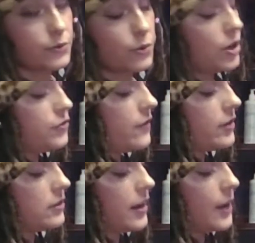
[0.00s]
for. If you have
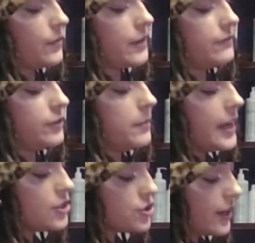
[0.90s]
a client with
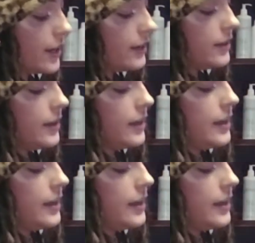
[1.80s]
inflammation,